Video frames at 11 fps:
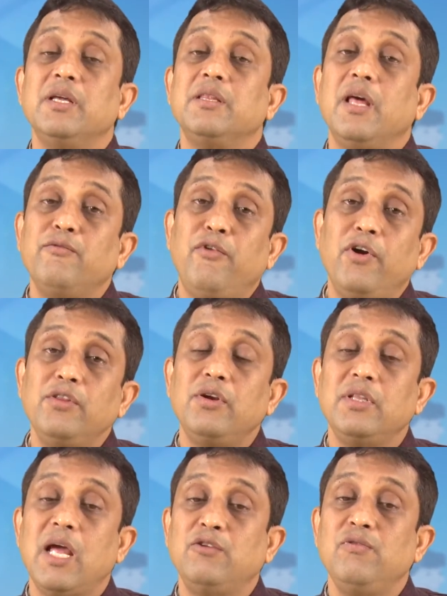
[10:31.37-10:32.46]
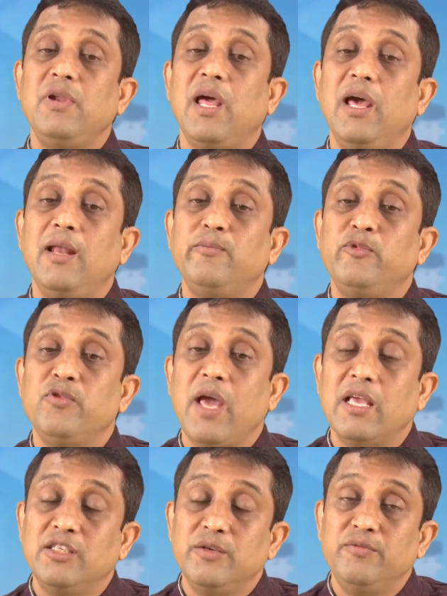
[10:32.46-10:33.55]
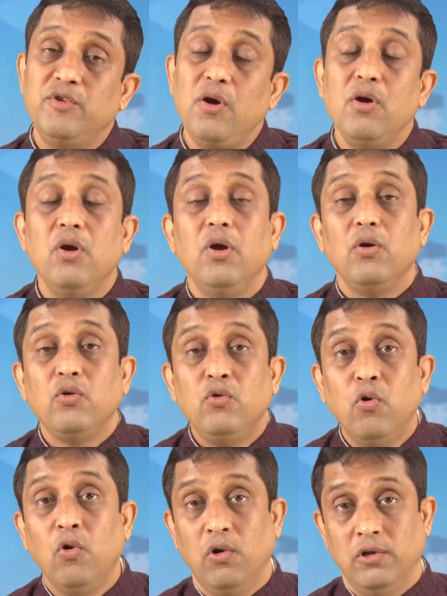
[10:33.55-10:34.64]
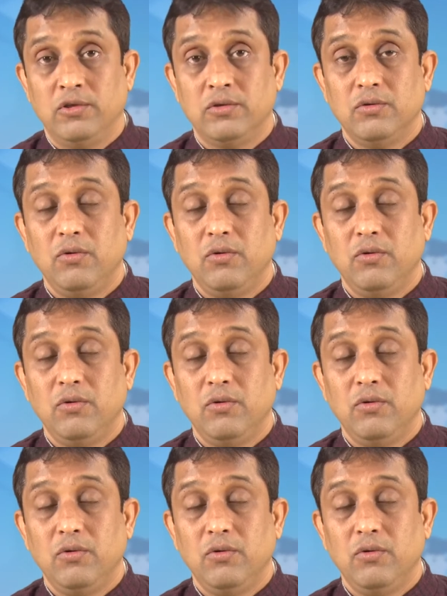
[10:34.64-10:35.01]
then further that will help to achieve the goals.